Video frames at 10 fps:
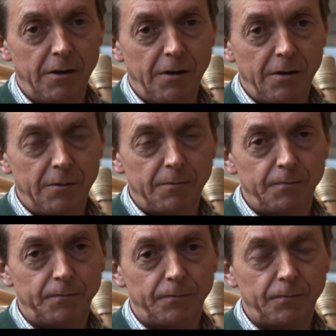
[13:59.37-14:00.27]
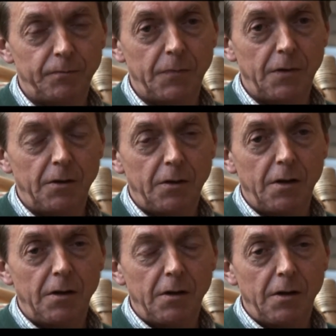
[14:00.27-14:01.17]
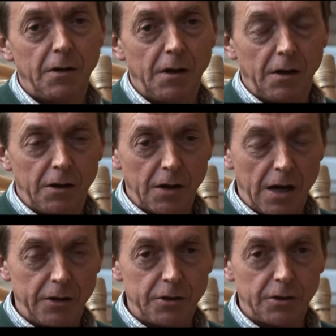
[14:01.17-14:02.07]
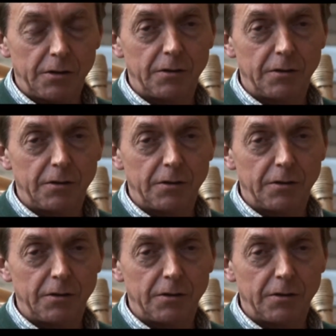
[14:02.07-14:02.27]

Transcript: And usher in a new global currency. They're talking